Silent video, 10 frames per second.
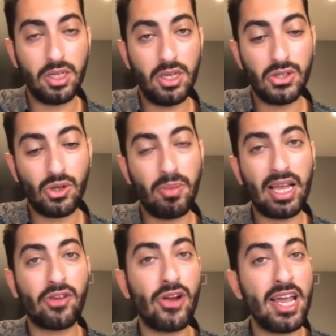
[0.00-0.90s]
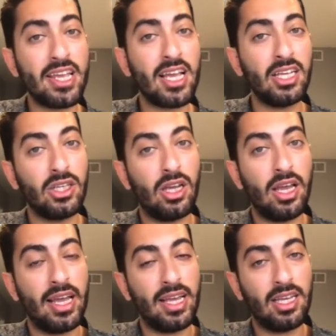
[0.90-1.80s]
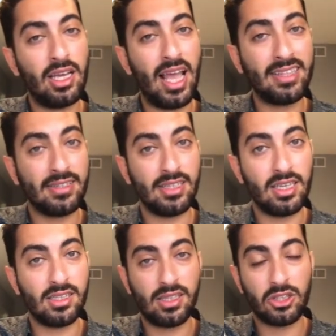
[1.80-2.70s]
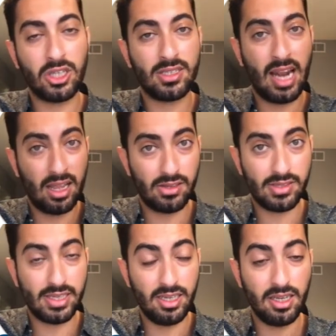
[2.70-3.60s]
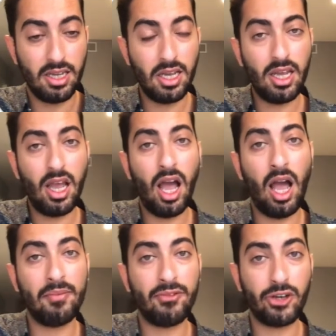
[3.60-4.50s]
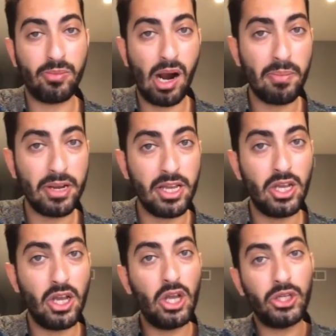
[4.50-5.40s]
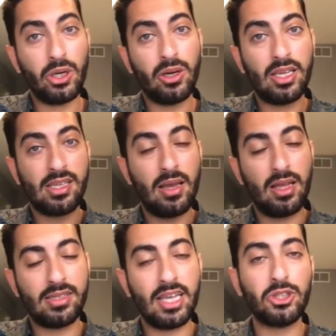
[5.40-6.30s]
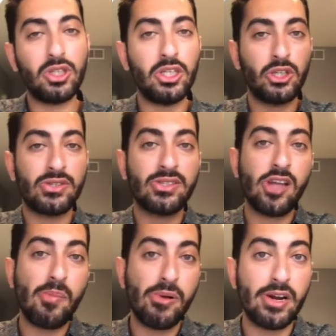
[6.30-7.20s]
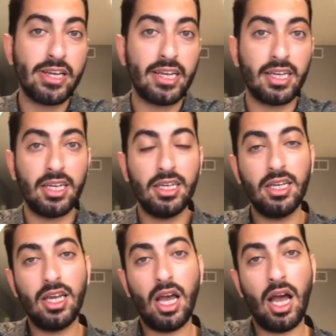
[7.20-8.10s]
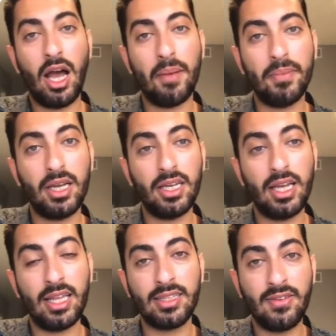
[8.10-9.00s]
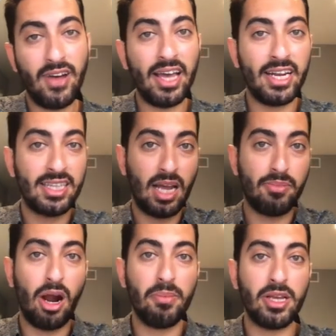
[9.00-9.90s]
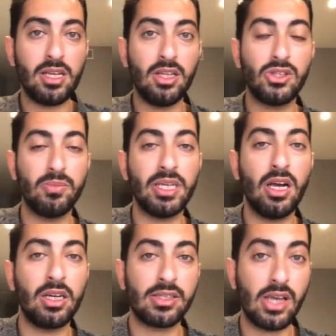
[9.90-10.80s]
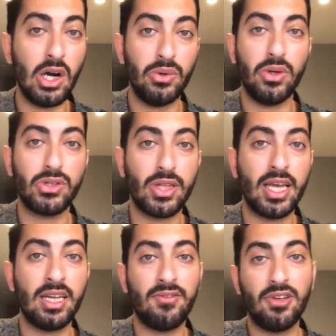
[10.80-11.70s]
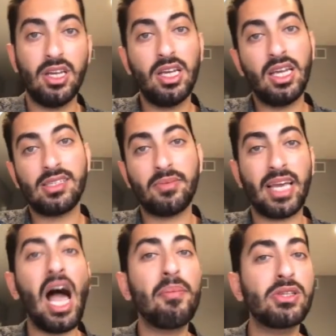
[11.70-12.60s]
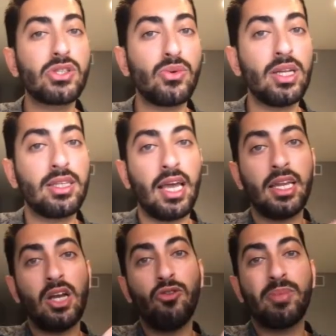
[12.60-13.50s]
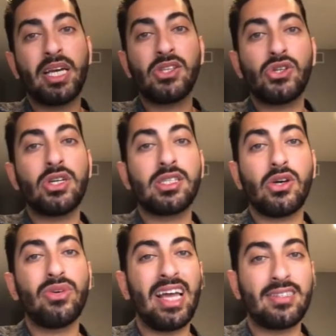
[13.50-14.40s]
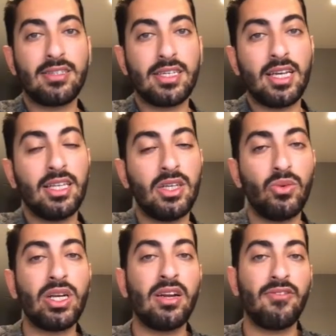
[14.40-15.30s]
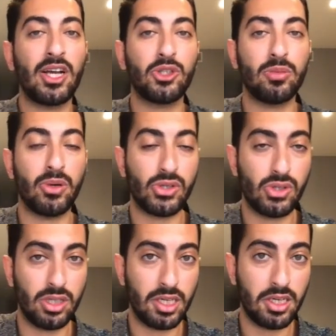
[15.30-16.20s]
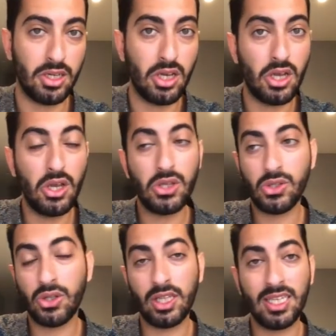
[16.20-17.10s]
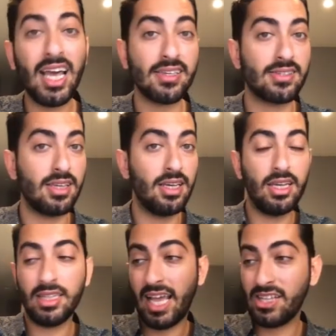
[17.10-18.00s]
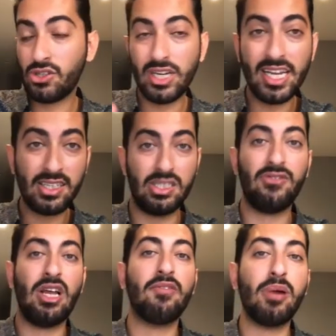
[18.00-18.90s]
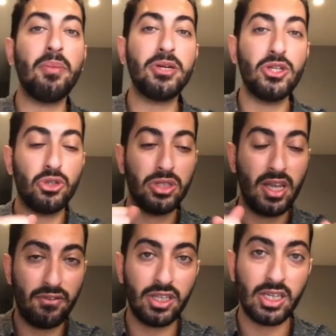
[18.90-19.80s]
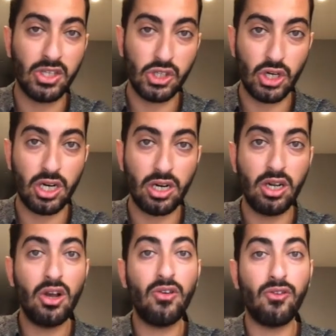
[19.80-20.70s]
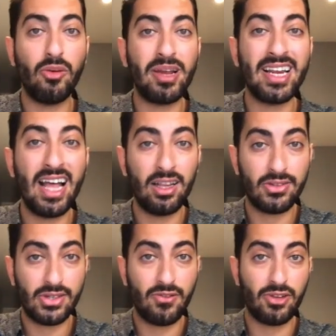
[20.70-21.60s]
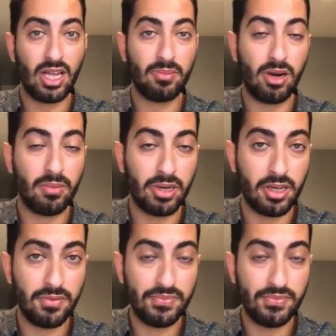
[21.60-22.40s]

So by creating a entity such as an LLC for your property, you're separating and dividing that property to be on its own, so that if something happens to it, then it would be considered its own entity and it wouldn't affect you personally. So the answer is, if you have property, you should definitely consider forming an LLC for that property.